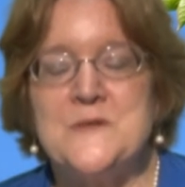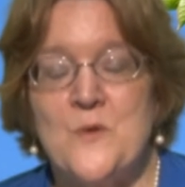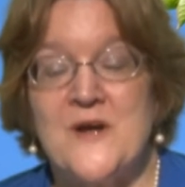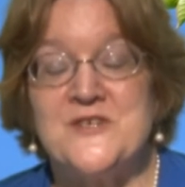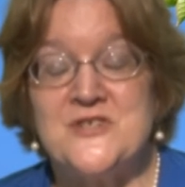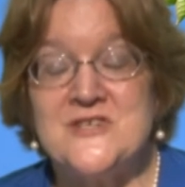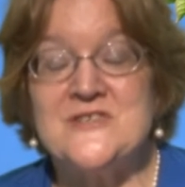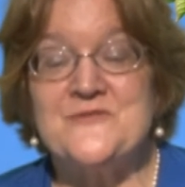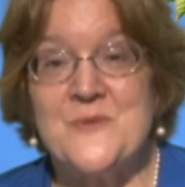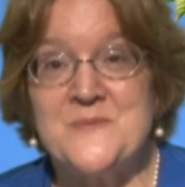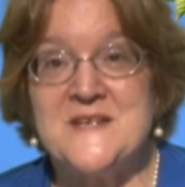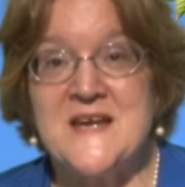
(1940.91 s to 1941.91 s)
questions
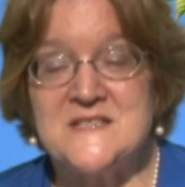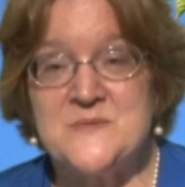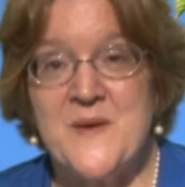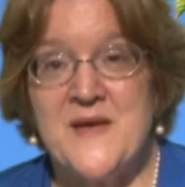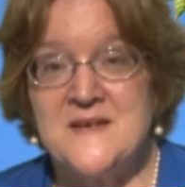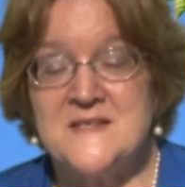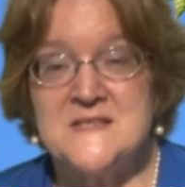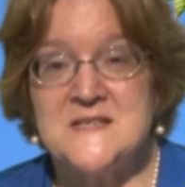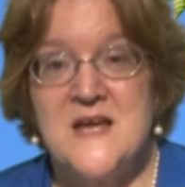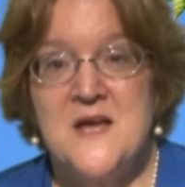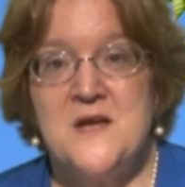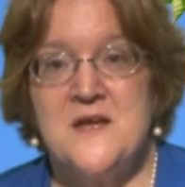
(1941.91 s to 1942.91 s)
from test banks
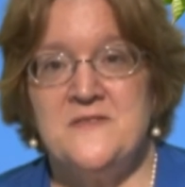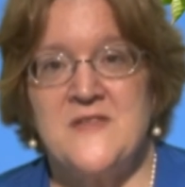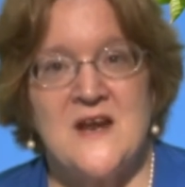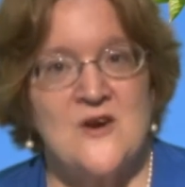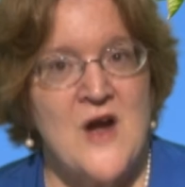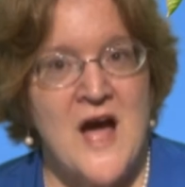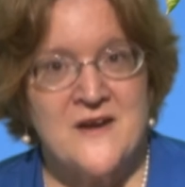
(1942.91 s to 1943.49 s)
that are